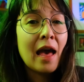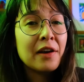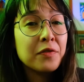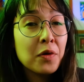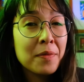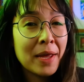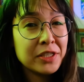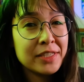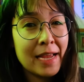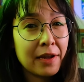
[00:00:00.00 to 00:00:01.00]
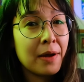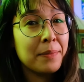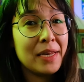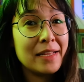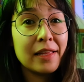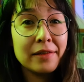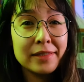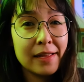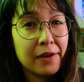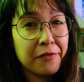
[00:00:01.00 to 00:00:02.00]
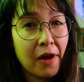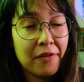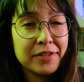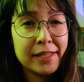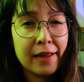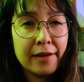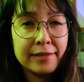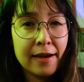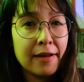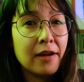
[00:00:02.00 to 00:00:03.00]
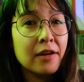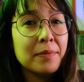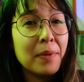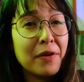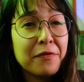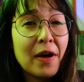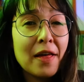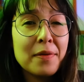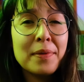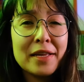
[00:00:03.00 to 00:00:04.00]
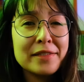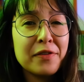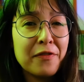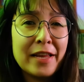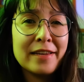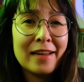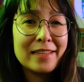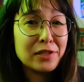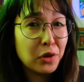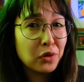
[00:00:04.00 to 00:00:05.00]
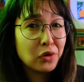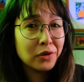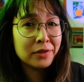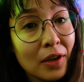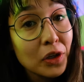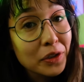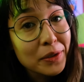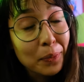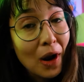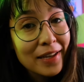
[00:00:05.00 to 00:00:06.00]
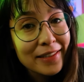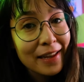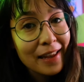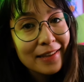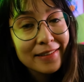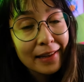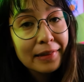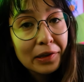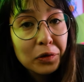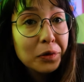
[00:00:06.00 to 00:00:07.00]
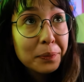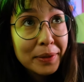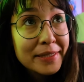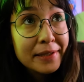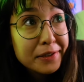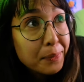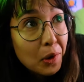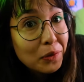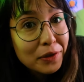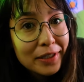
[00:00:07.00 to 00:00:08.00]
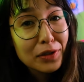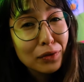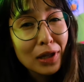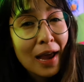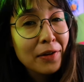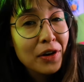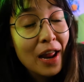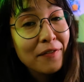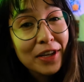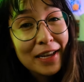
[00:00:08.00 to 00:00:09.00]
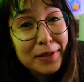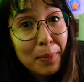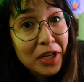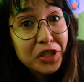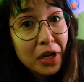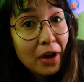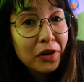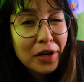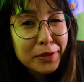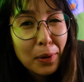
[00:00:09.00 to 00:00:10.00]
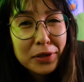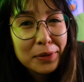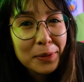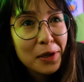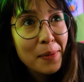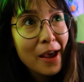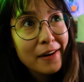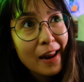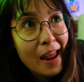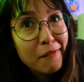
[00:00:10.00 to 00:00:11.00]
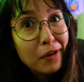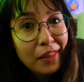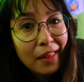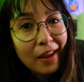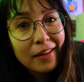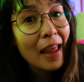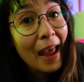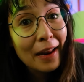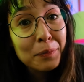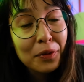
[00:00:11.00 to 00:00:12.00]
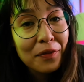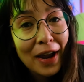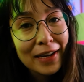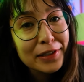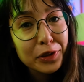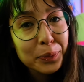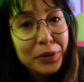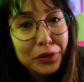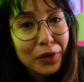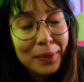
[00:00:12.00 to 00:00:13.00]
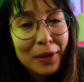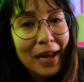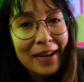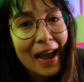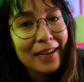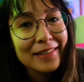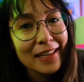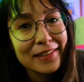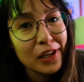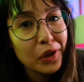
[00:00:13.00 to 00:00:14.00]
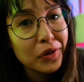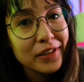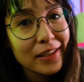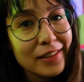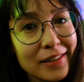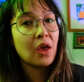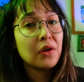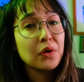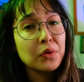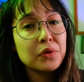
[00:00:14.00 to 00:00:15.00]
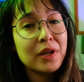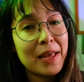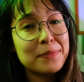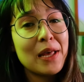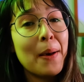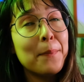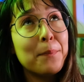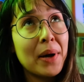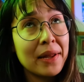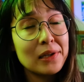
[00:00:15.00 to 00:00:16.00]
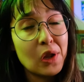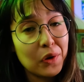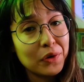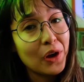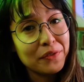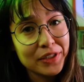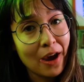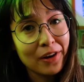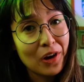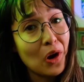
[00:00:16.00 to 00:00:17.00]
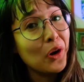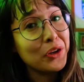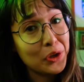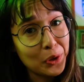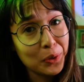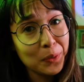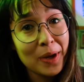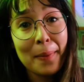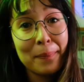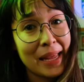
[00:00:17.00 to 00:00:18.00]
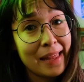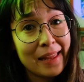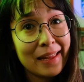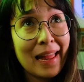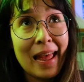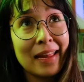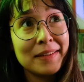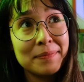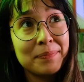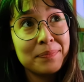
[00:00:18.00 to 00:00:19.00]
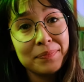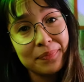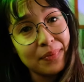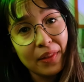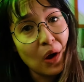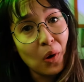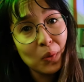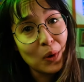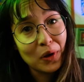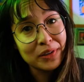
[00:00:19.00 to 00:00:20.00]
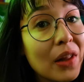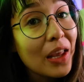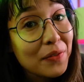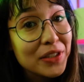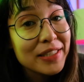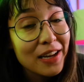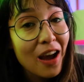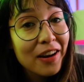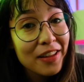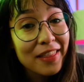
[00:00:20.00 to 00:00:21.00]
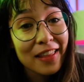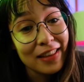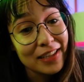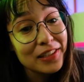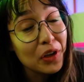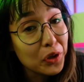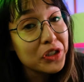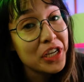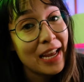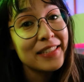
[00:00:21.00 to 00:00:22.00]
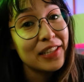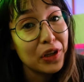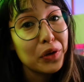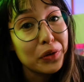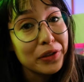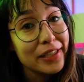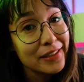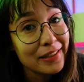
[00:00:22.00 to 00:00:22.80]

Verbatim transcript: Out of all the major tech companies guilty of harvesting our data, by far the biggest offender is Google. Not surprising, as their literal business model is reliant on having as much data as possible about everything and providing super streamlined access to users. Google keeps a buttload of data on you, me, and the whole world. If it's data, then there's a good chance that Google is